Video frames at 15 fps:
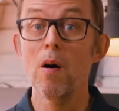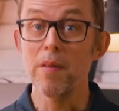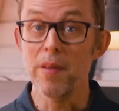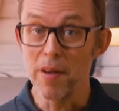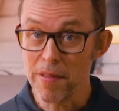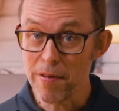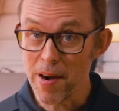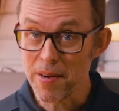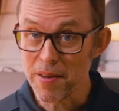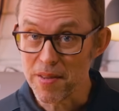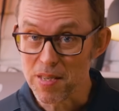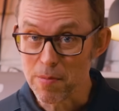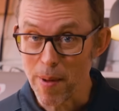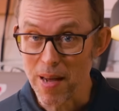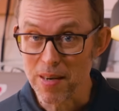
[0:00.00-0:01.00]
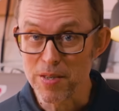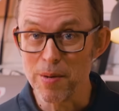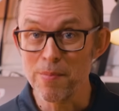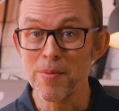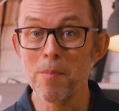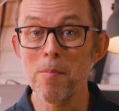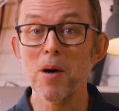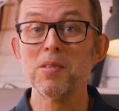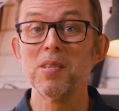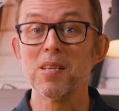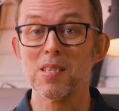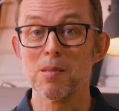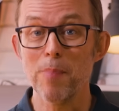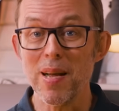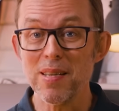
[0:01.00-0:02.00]
On the other end of the spectrum, the most
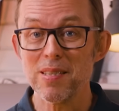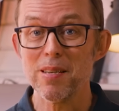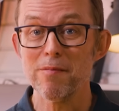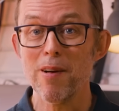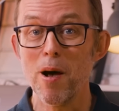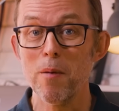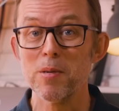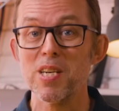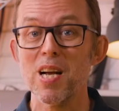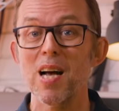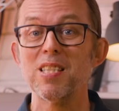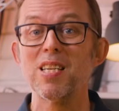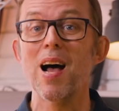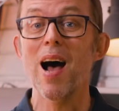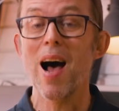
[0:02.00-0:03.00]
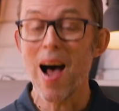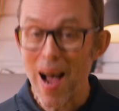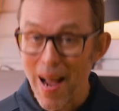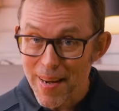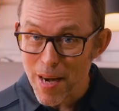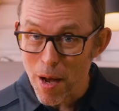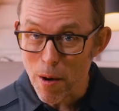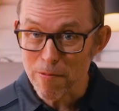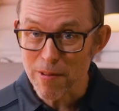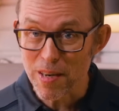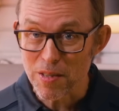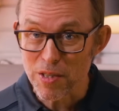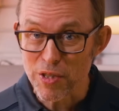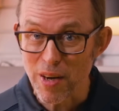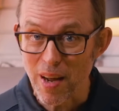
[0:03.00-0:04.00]
expensive home charger I know of in
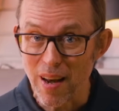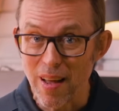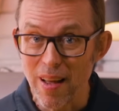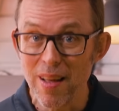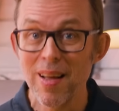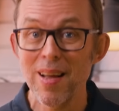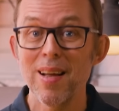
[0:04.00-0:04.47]
Australia